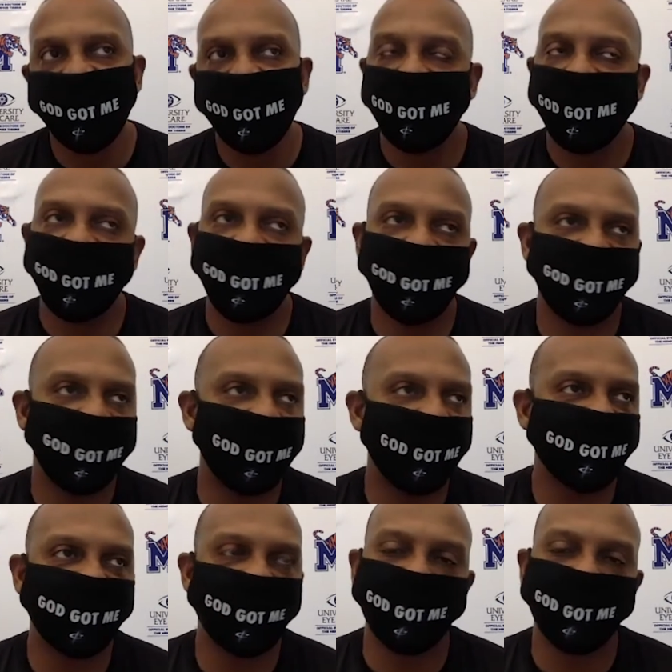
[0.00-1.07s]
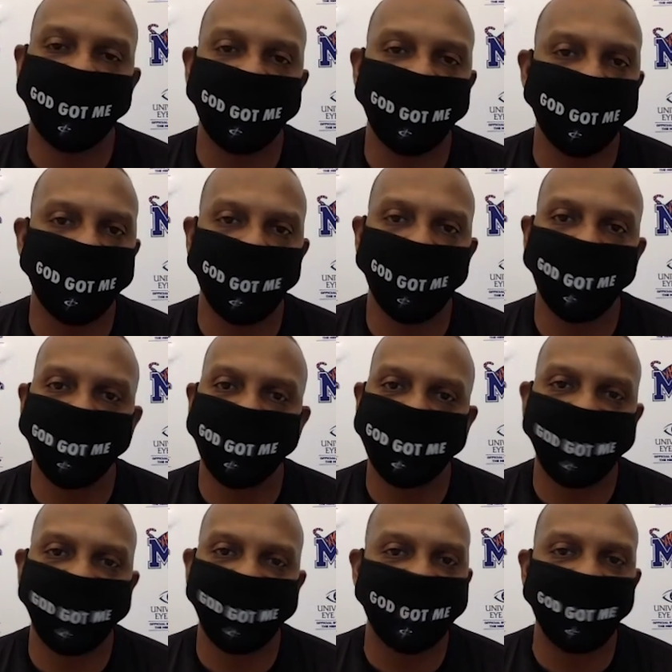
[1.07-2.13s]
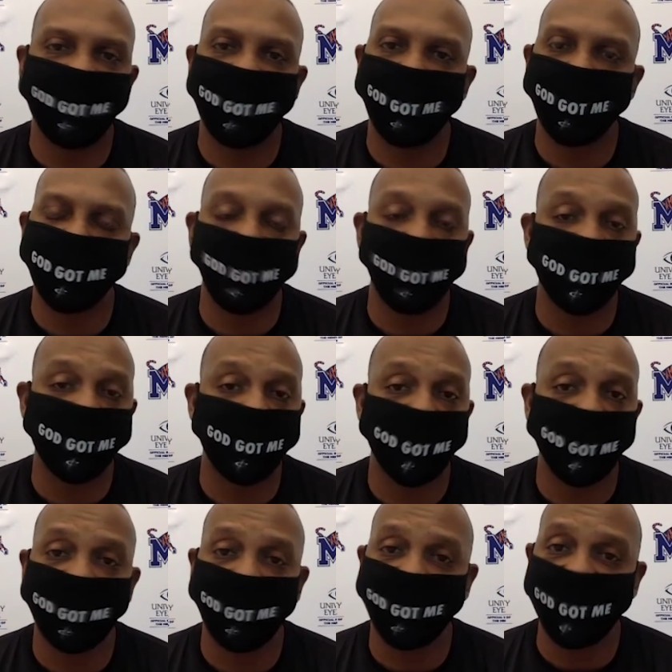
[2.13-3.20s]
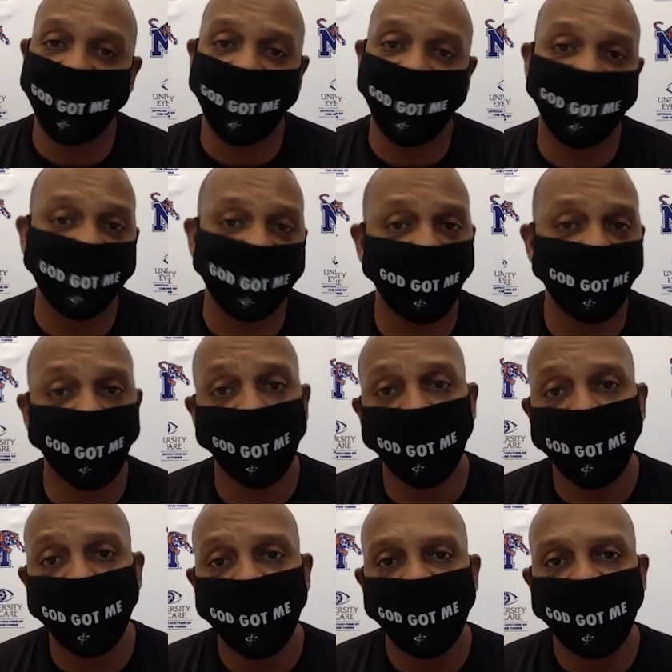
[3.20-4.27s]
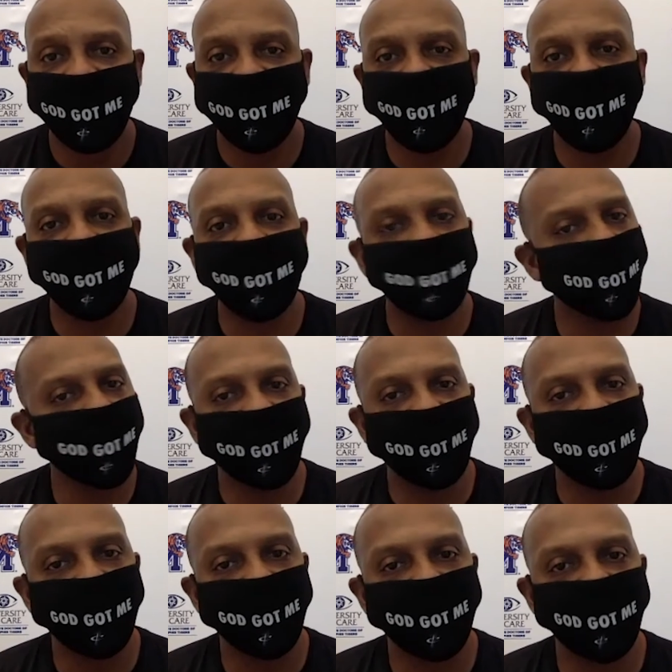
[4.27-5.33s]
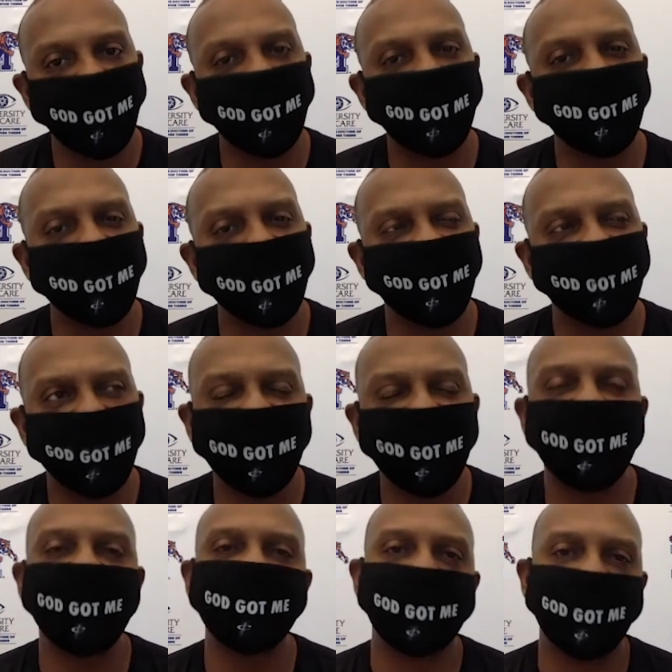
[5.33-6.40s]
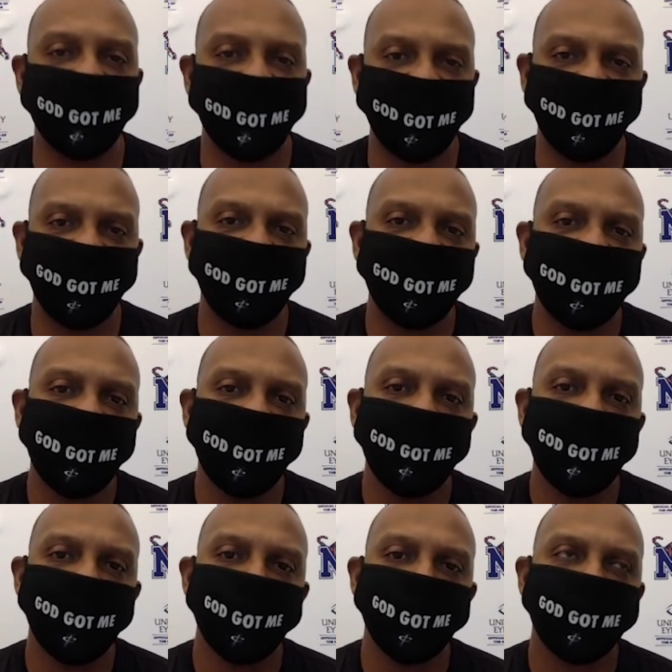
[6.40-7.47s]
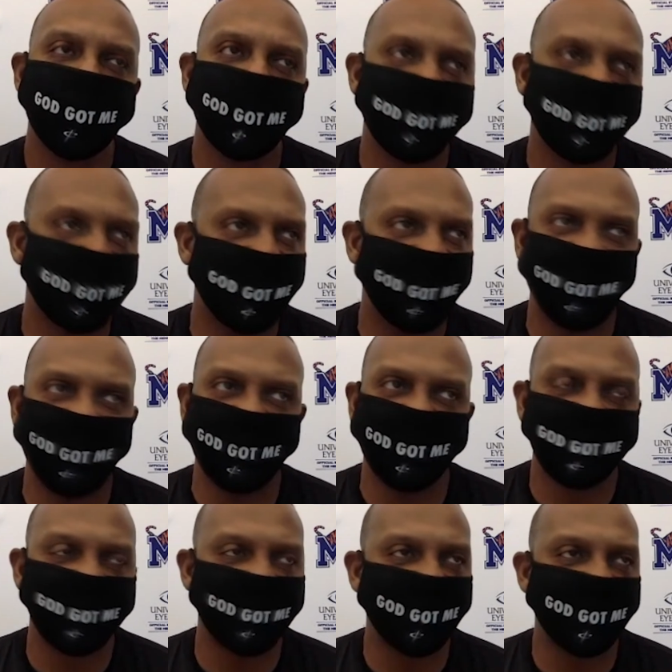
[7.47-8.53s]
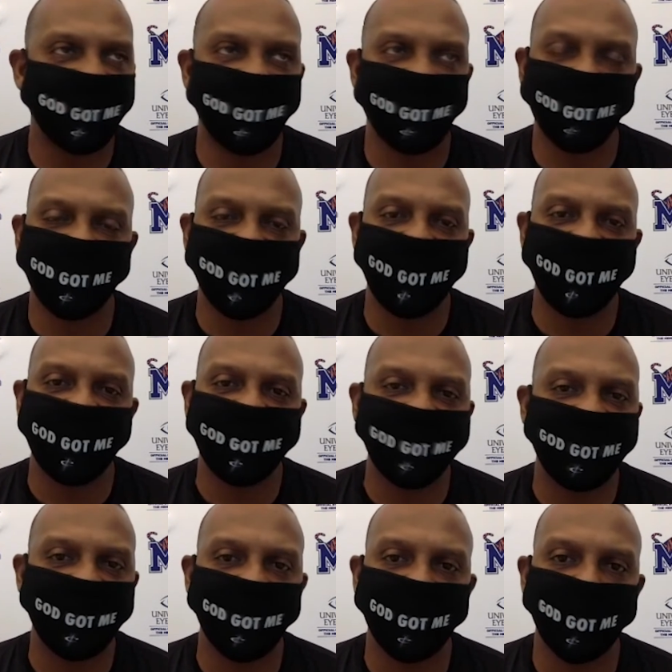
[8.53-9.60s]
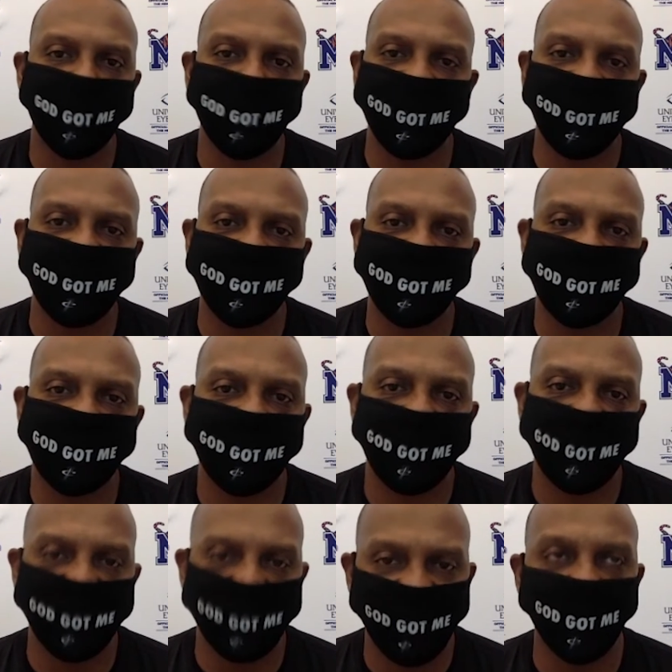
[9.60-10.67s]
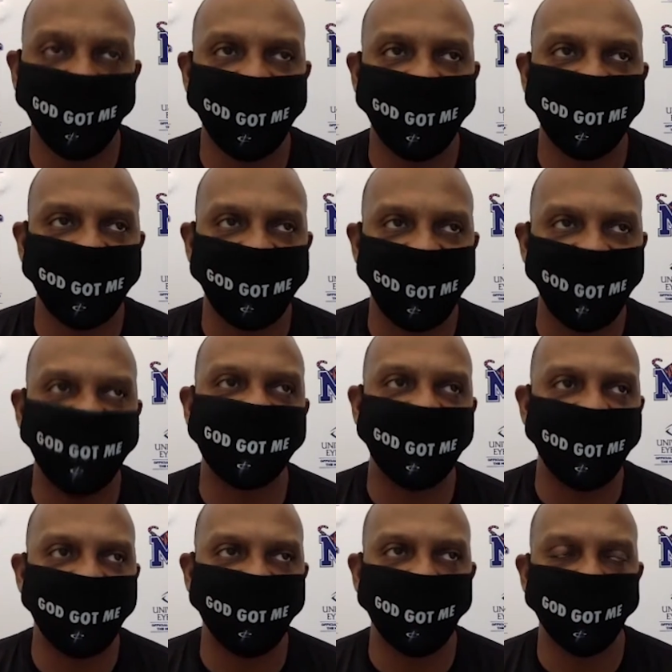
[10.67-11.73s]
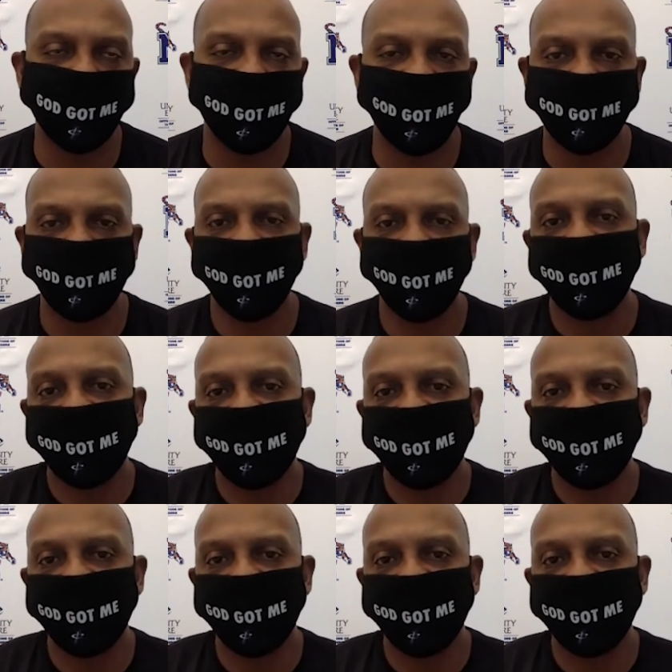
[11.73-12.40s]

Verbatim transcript: And guys just have to, you know, take care of that responsibility on the highest level. And they're not doing it. They're just being very nonchalant and just not understanding and thinking through things. And everybody has to have that responsibility.